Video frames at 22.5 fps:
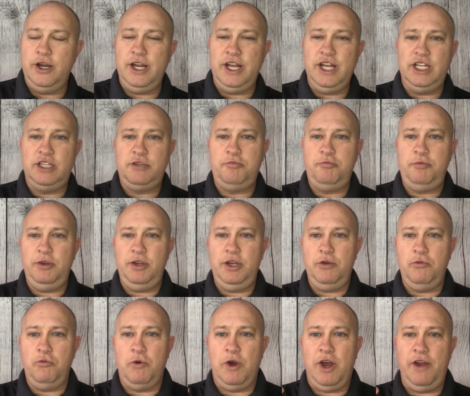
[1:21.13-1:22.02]
it's
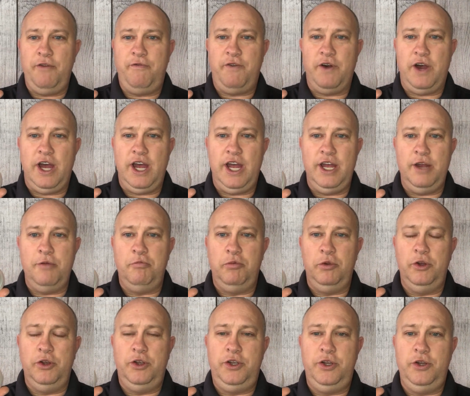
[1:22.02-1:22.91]
Wi-Fi and
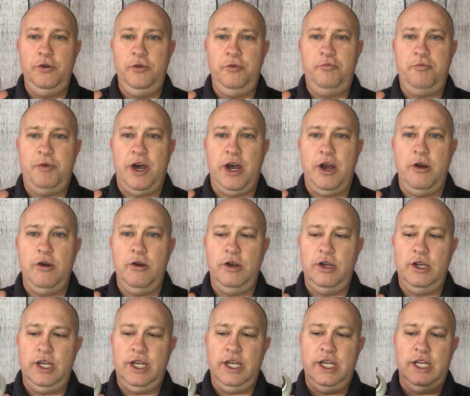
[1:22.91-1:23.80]
Bluetooth
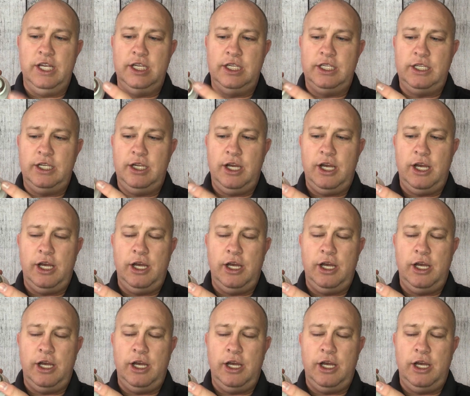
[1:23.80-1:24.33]
power is